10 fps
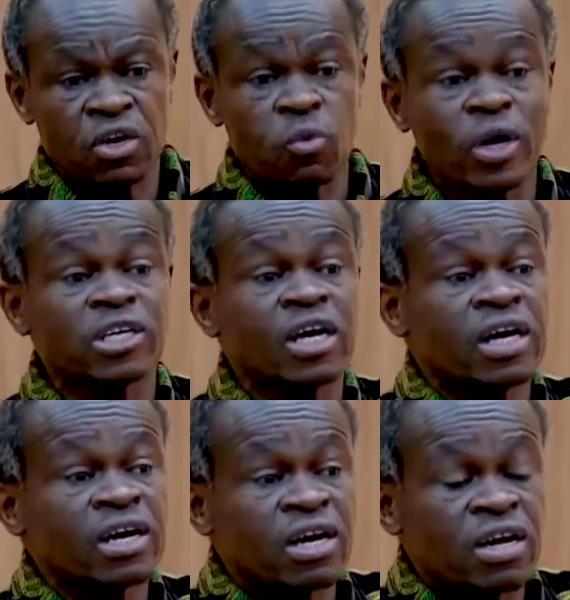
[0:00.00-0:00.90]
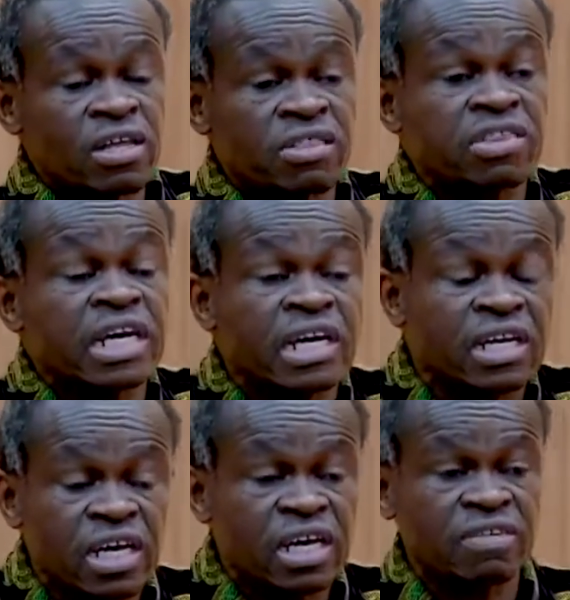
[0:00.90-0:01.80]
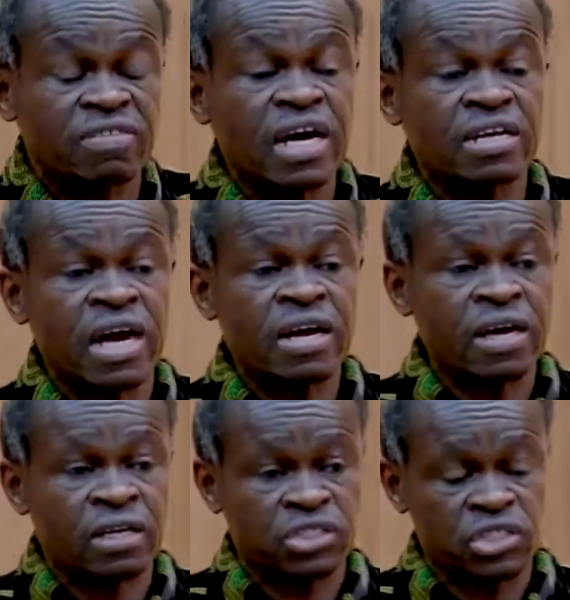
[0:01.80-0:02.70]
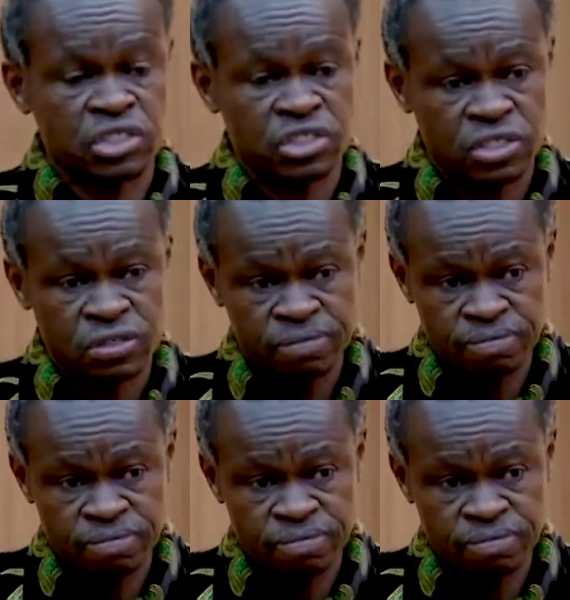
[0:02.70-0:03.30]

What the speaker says: will think in that direction.